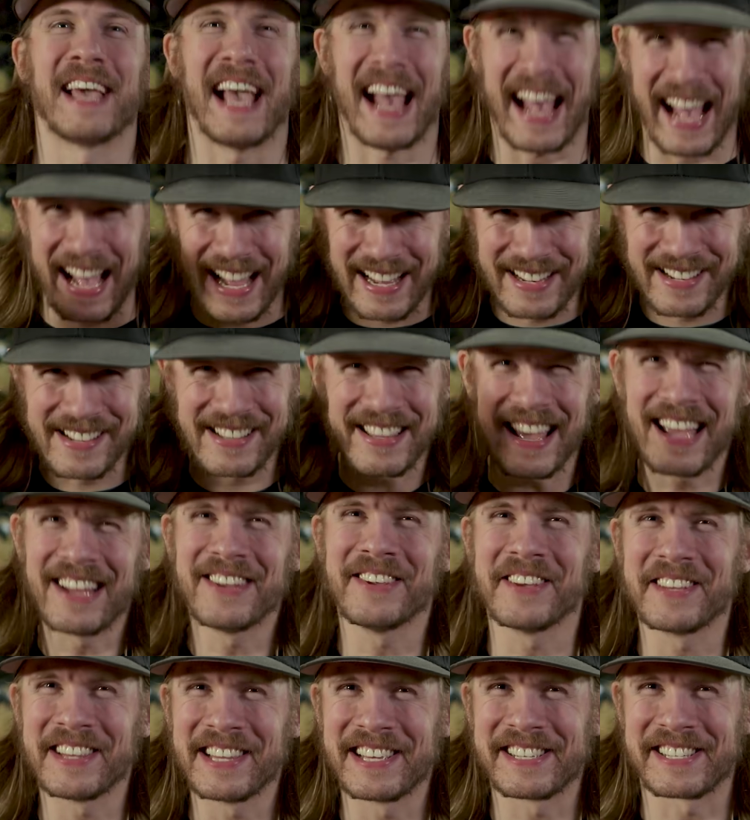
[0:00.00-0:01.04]
And
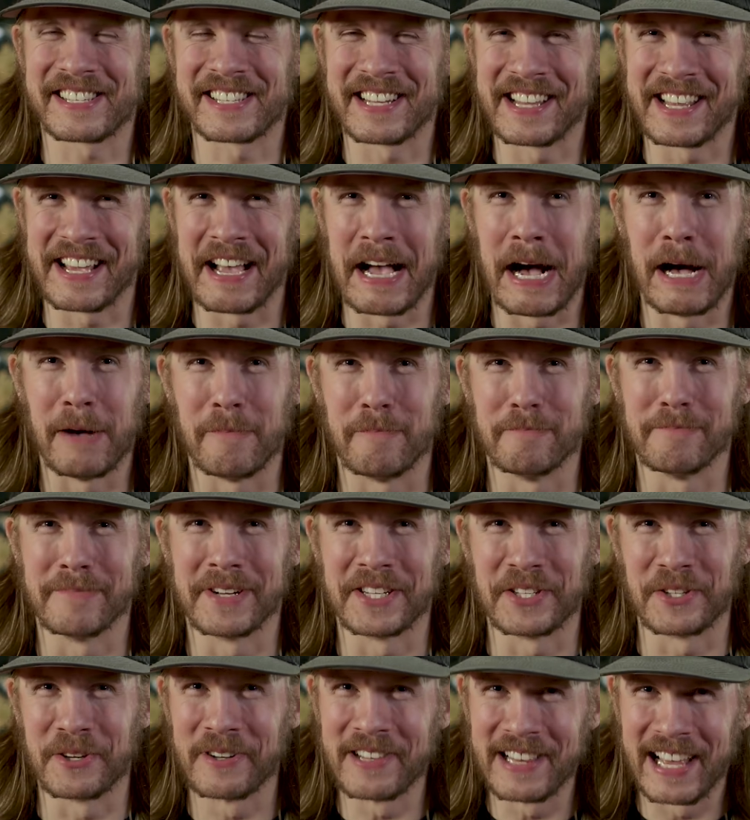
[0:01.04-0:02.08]
then you listen to the album
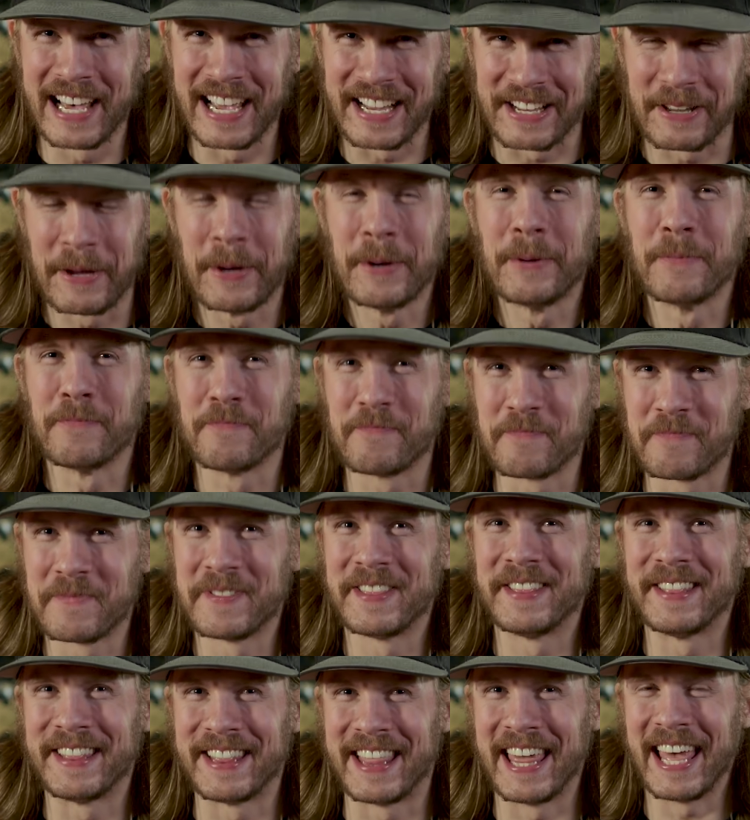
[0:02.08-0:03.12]
and you're like,
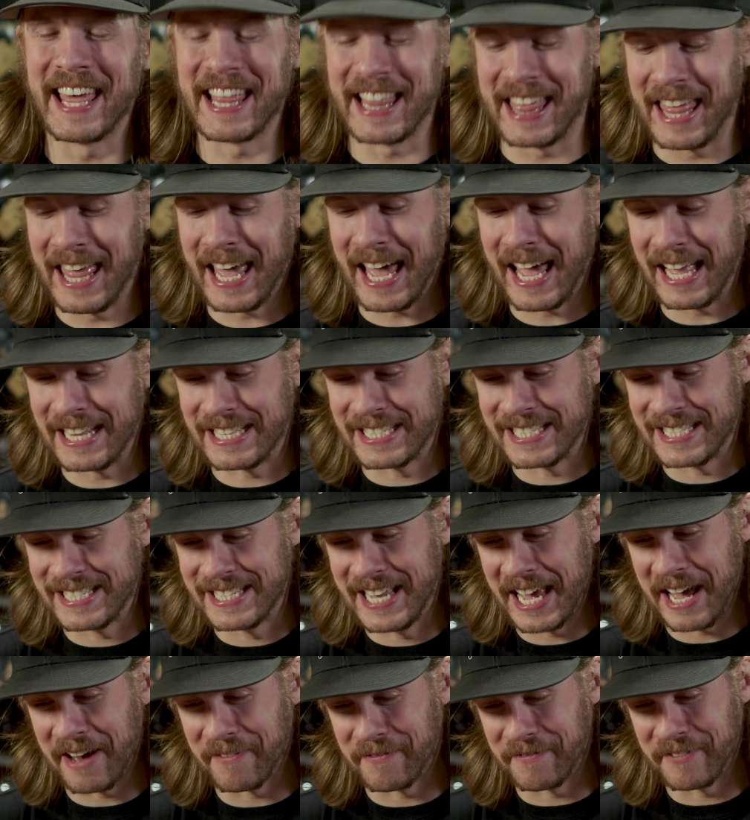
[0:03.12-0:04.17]
that's
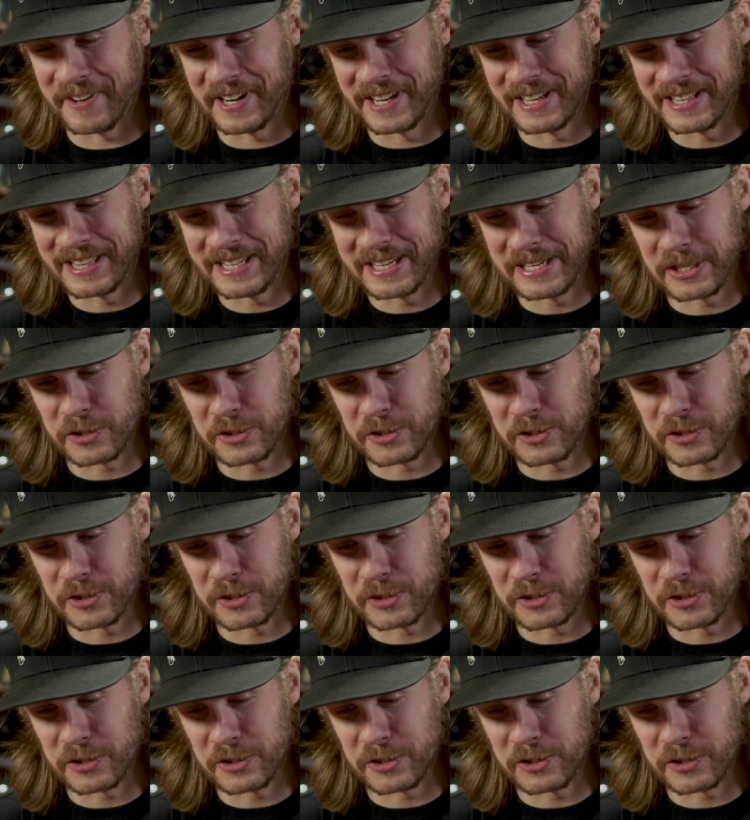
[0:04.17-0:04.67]
definitely